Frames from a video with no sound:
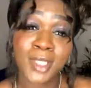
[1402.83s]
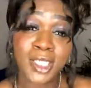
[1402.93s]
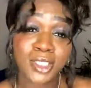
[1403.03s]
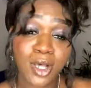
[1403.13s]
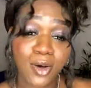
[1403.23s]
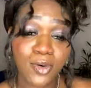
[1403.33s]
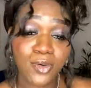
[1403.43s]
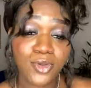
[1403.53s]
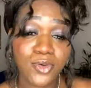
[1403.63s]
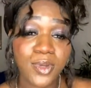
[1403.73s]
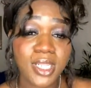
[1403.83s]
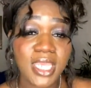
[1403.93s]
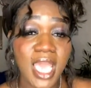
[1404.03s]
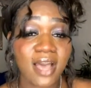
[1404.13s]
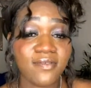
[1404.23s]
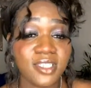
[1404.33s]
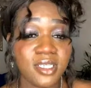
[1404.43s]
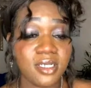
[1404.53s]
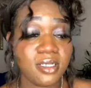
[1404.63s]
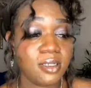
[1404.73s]
So you really have
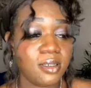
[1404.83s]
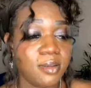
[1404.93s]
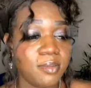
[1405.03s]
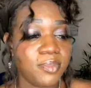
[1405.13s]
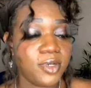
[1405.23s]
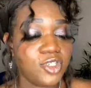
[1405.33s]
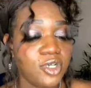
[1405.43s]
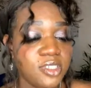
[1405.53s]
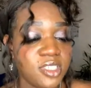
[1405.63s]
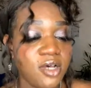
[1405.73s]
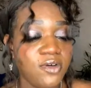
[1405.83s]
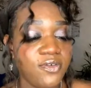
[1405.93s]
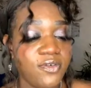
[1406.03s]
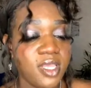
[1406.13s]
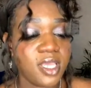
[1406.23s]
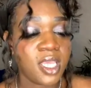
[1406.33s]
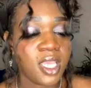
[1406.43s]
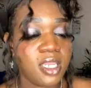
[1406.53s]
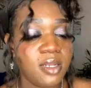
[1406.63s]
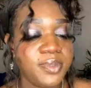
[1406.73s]
to put yourself
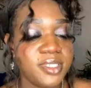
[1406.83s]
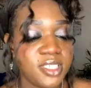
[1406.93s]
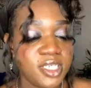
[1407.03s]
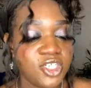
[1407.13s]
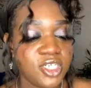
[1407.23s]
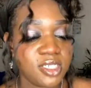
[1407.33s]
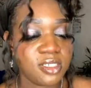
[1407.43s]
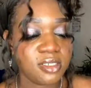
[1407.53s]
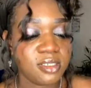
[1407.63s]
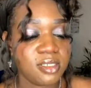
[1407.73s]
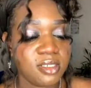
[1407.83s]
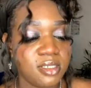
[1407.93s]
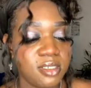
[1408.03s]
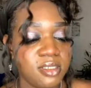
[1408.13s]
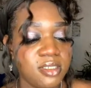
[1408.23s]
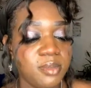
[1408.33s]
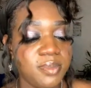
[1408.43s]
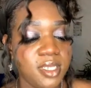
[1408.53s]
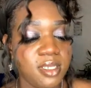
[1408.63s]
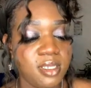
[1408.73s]
in a position to
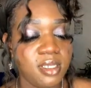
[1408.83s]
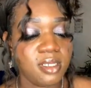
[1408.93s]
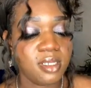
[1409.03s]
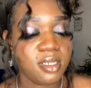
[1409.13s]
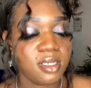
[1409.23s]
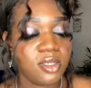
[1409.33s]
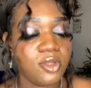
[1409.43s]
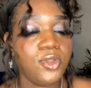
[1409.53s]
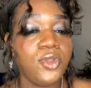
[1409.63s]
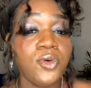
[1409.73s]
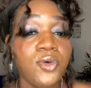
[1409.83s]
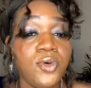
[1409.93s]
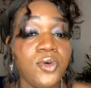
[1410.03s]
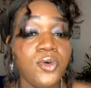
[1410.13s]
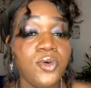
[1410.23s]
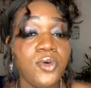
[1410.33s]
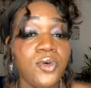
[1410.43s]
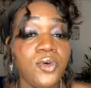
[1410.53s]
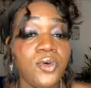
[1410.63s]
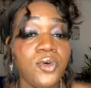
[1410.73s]
be utilized
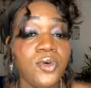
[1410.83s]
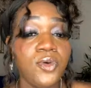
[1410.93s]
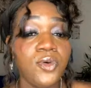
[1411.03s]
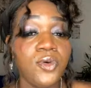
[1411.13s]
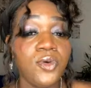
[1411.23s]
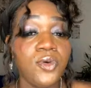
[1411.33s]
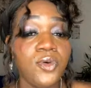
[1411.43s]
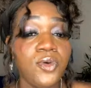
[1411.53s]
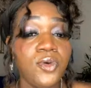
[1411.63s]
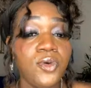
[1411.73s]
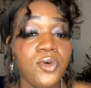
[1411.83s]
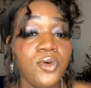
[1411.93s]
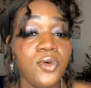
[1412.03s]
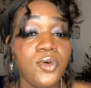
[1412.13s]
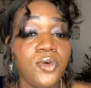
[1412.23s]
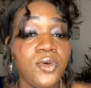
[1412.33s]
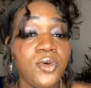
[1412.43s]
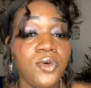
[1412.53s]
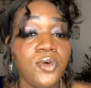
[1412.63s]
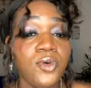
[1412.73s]
the way that you want to be utilized. You have
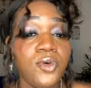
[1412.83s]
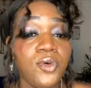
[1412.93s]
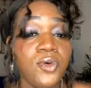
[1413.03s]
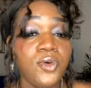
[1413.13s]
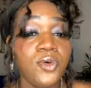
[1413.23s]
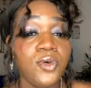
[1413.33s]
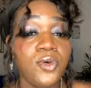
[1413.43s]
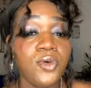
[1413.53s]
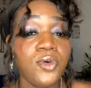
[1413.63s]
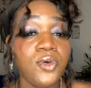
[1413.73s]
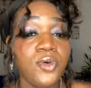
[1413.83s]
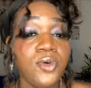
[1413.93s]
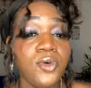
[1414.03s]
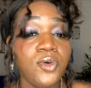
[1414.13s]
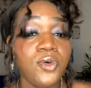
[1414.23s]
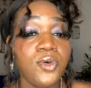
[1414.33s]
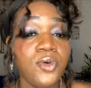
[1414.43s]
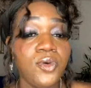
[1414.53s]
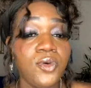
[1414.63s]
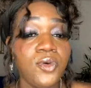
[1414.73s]
to put yourself in a position
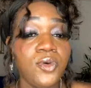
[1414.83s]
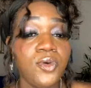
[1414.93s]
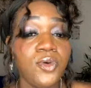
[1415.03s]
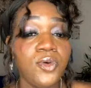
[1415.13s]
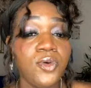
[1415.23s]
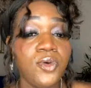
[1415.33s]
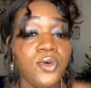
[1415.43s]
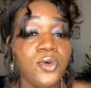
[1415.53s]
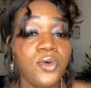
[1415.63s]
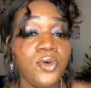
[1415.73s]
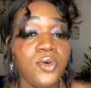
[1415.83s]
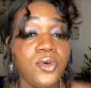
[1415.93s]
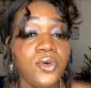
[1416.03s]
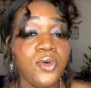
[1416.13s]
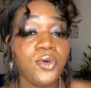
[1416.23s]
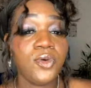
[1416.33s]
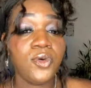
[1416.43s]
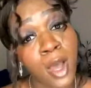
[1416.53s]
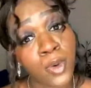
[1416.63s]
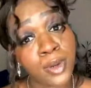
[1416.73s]
of
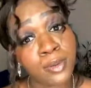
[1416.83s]
power.